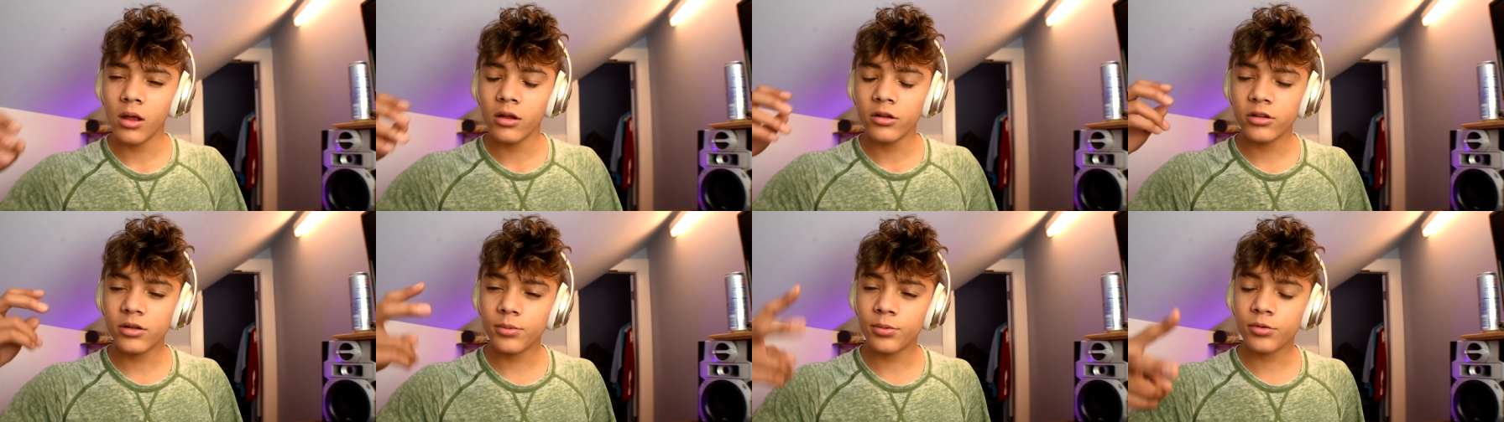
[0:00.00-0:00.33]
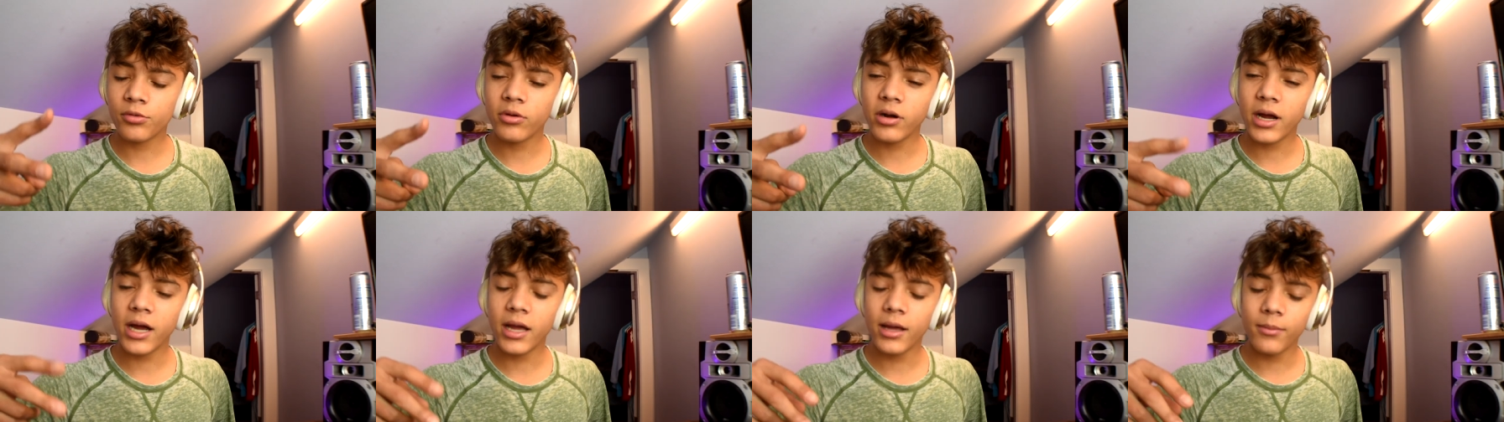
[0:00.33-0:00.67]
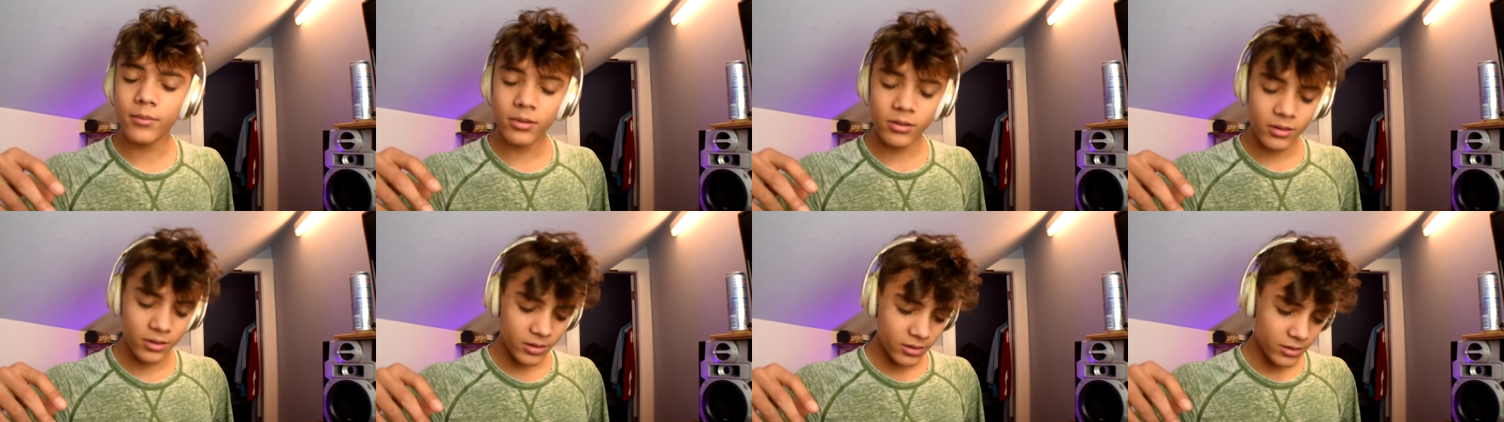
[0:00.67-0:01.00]

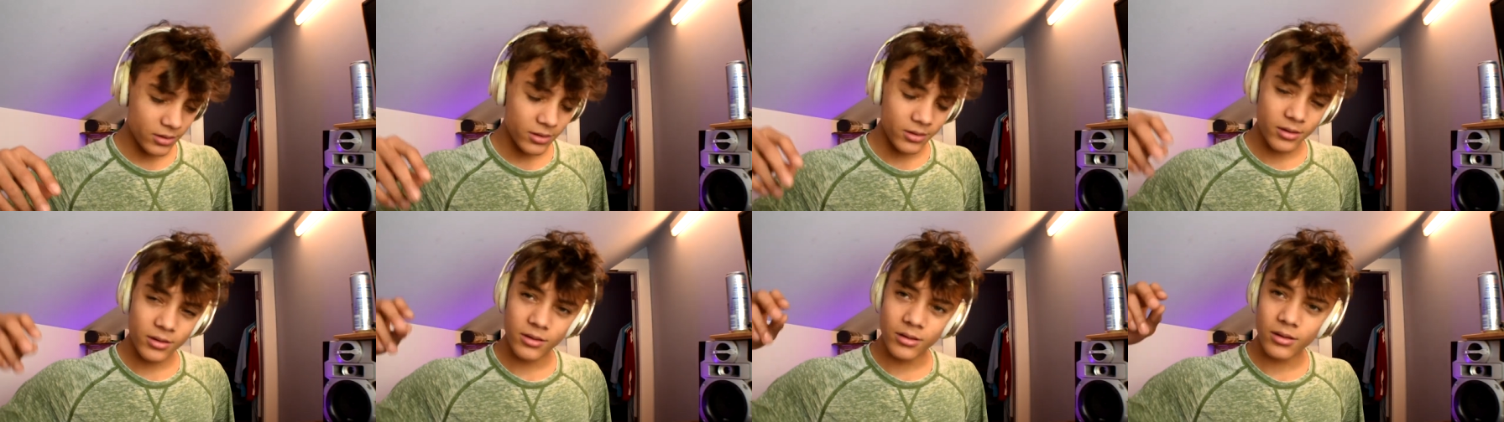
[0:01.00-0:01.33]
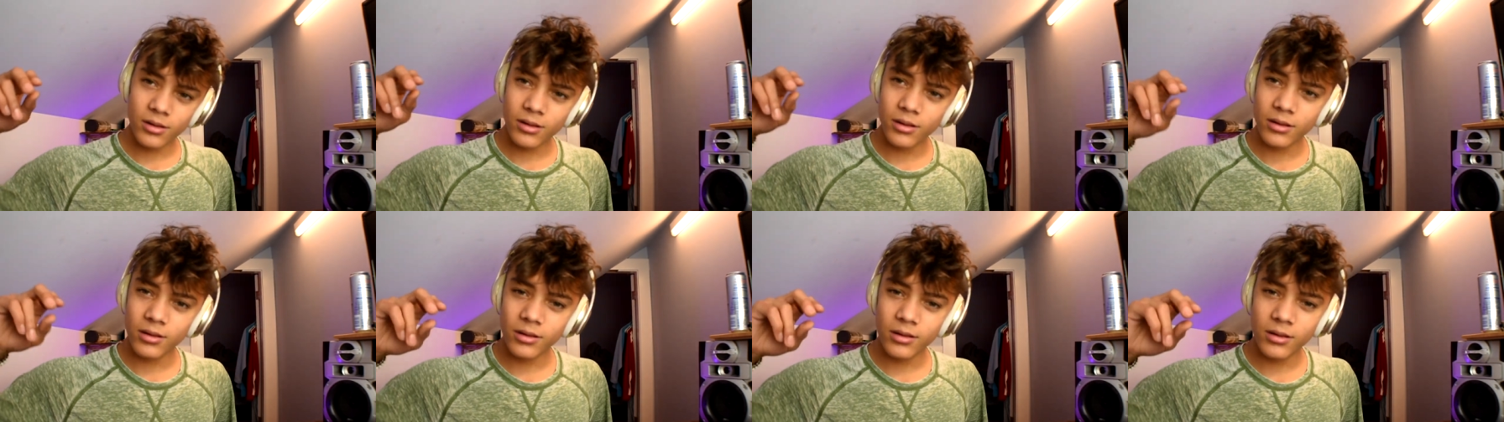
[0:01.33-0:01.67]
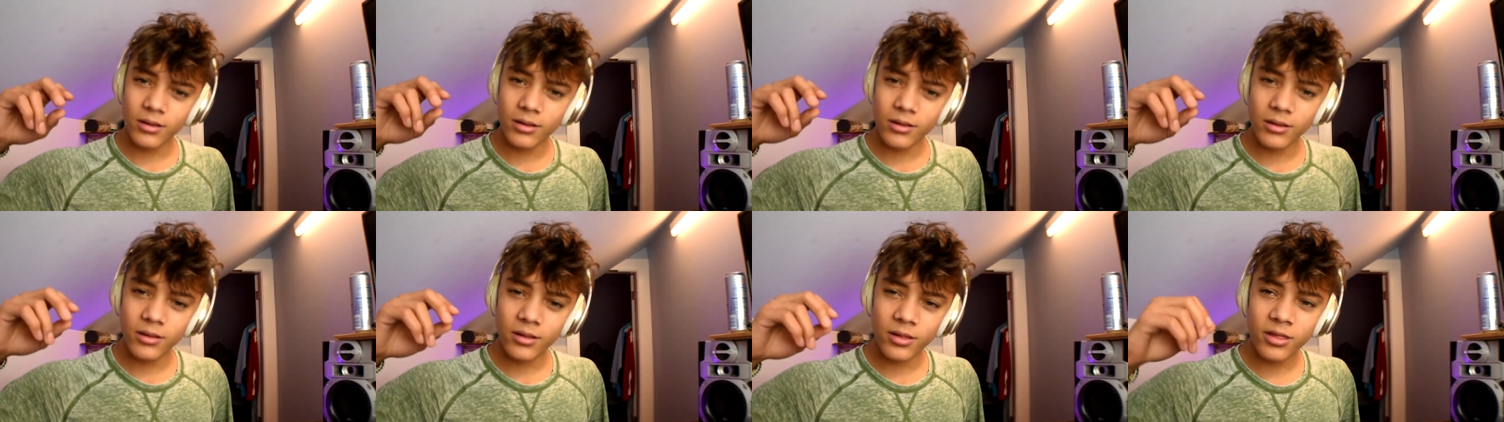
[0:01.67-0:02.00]
subscribe,
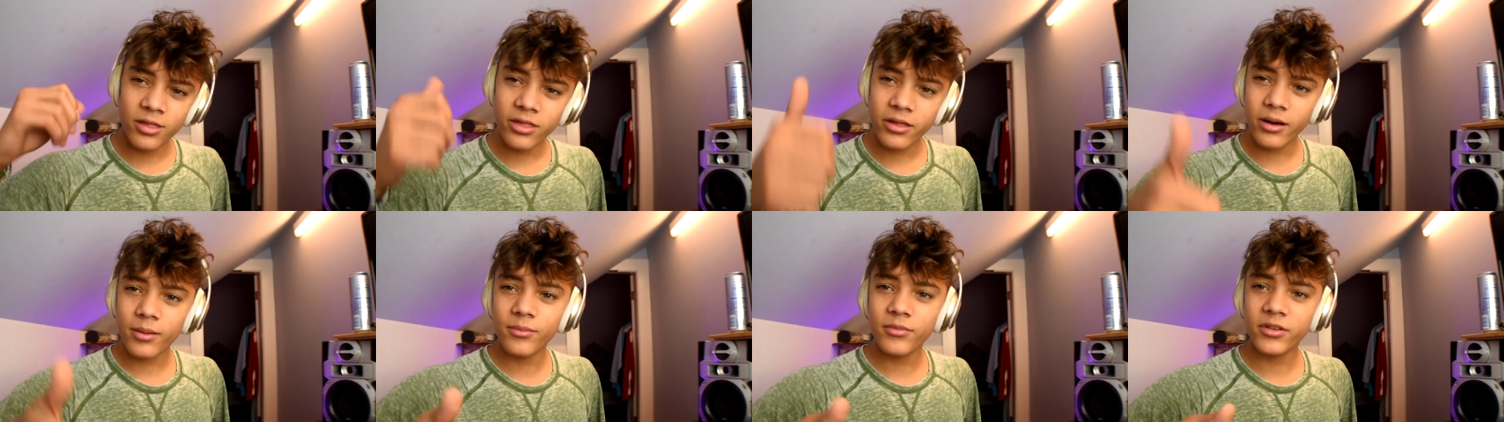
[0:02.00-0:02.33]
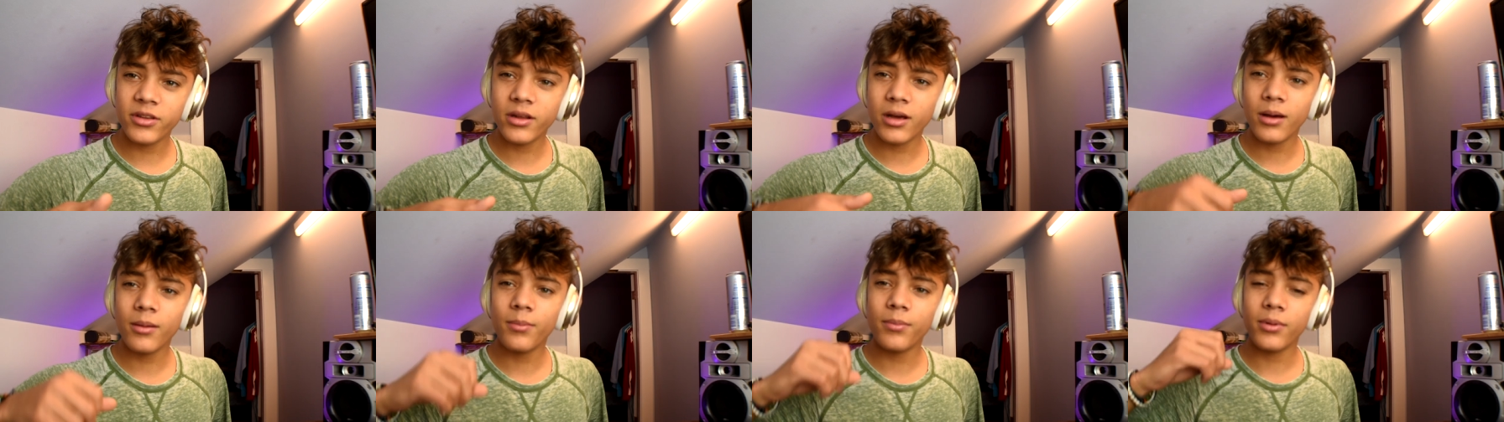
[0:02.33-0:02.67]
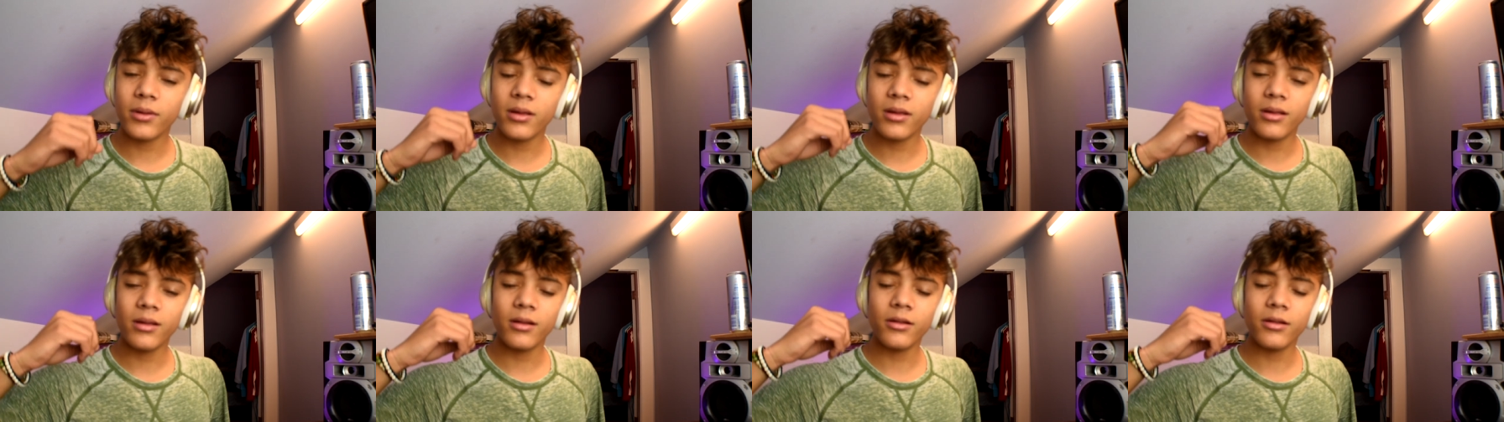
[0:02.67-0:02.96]
thumbs up,